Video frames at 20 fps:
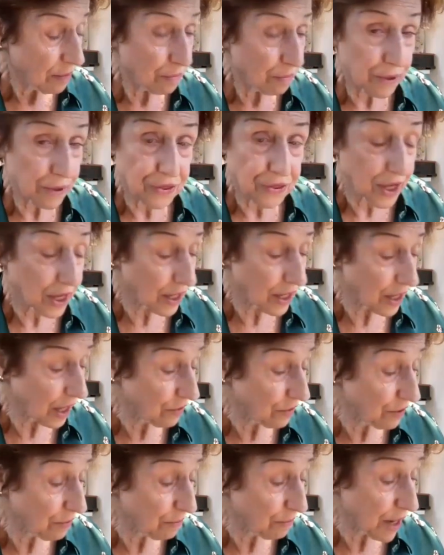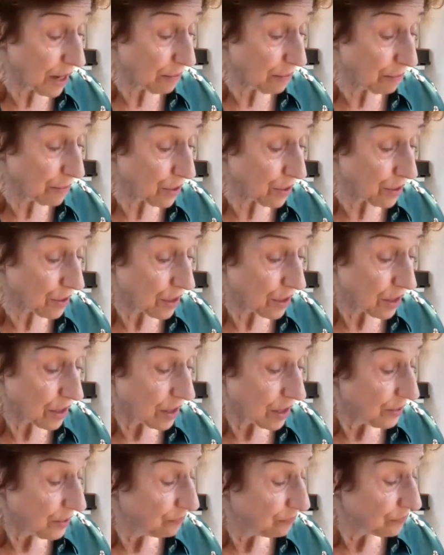But then I remembered
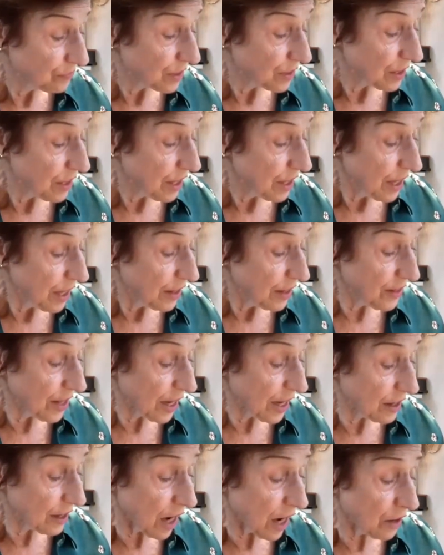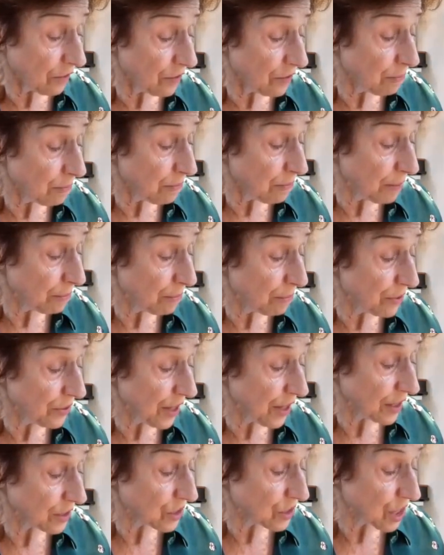
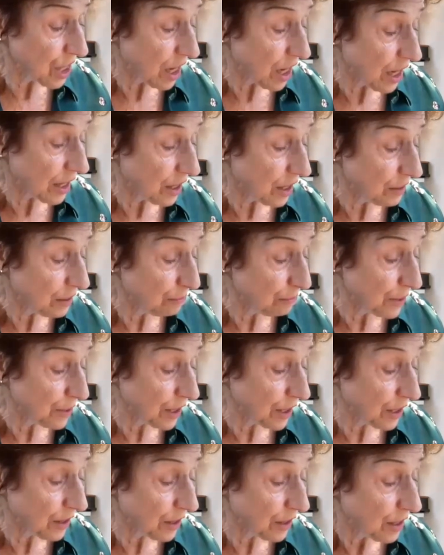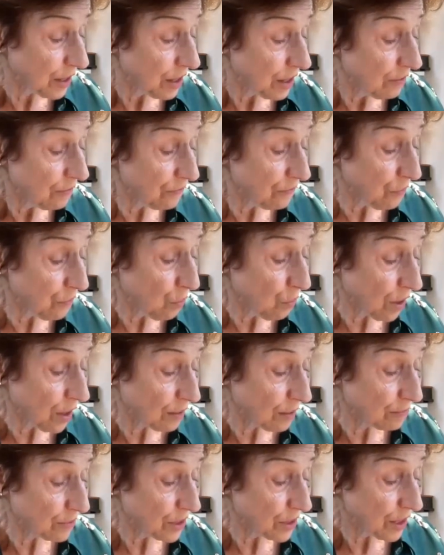that child being
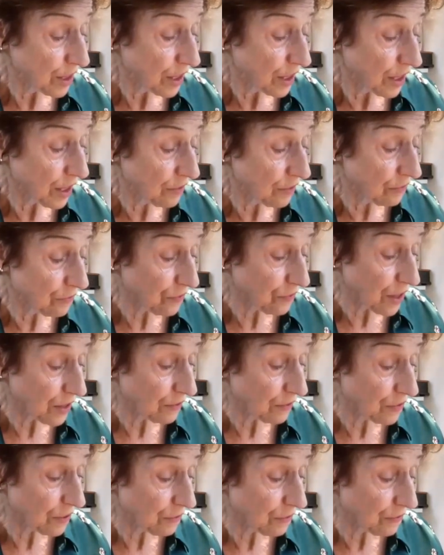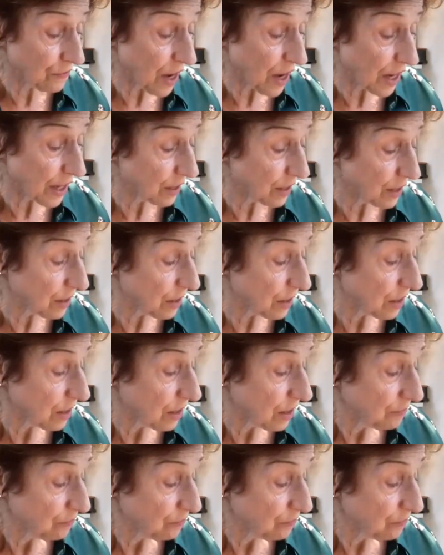formed in front of the fire,